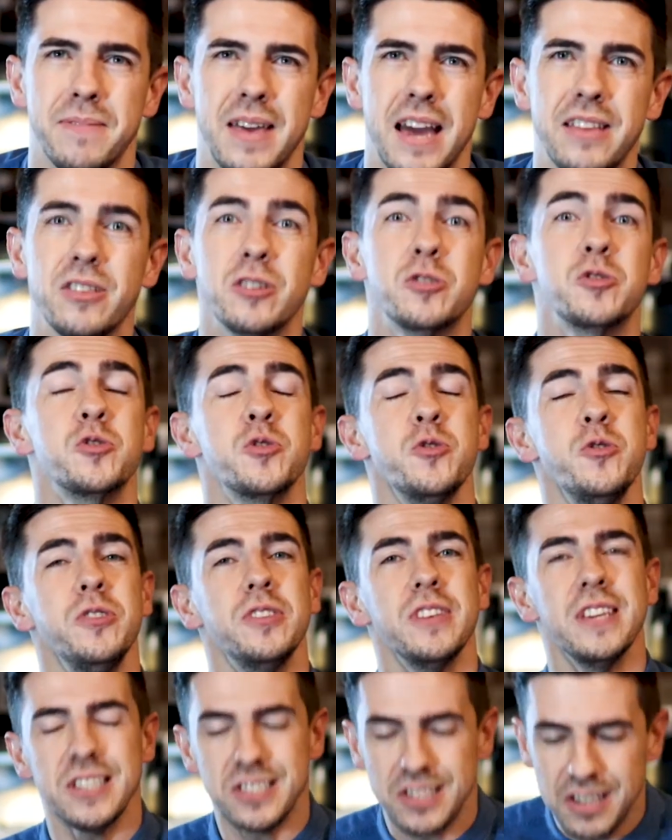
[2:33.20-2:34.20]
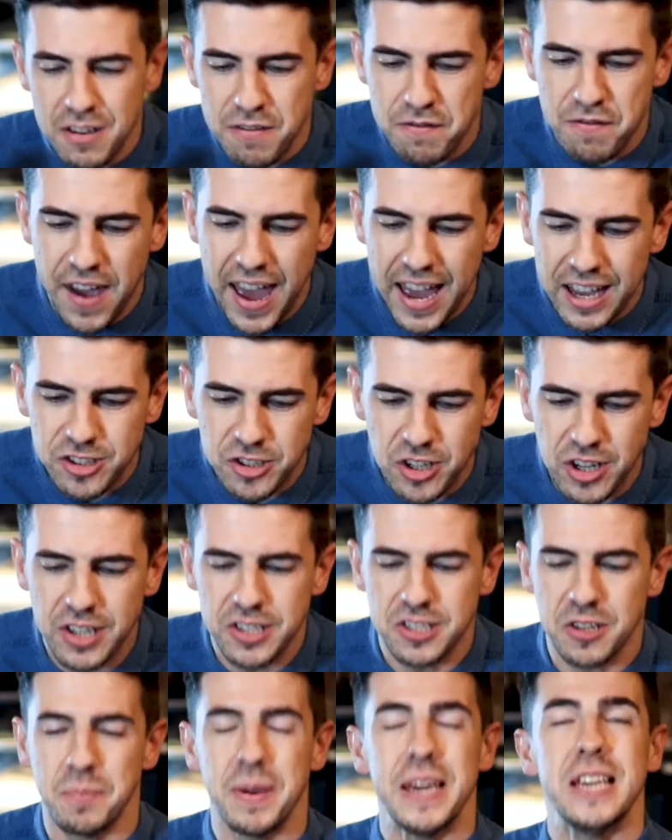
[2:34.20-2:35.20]
And the truth is,
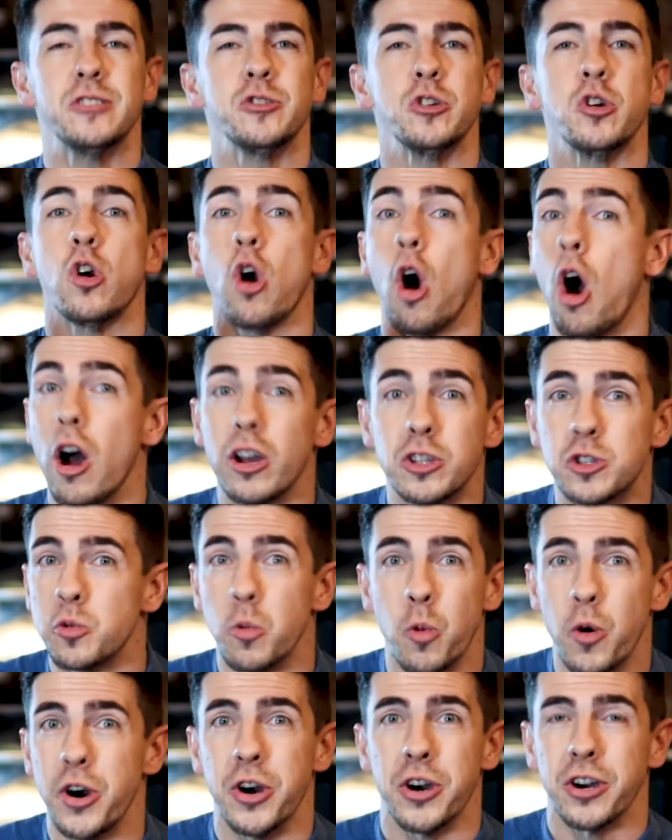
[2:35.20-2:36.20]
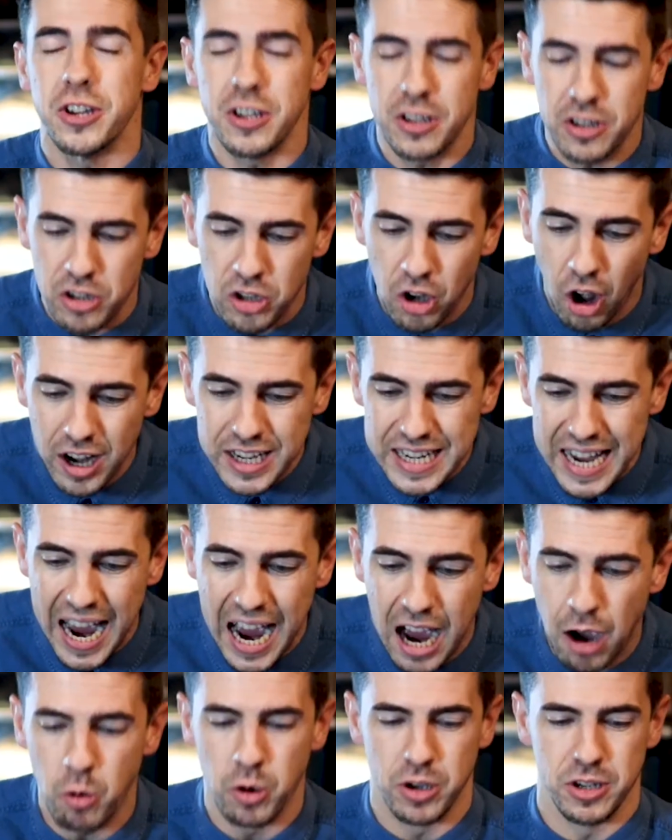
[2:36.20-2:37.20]
evangelism is God's work, not
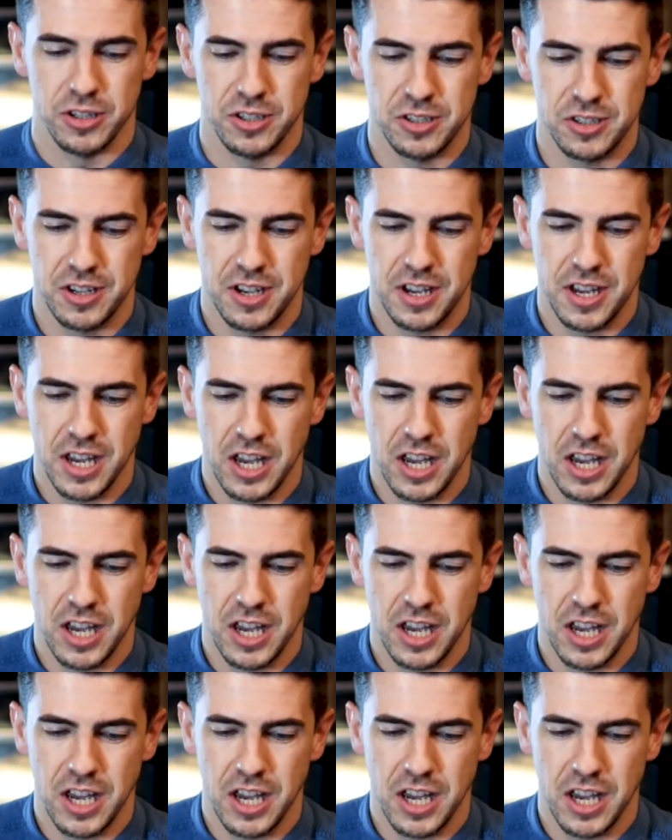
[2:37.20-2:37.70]
ours.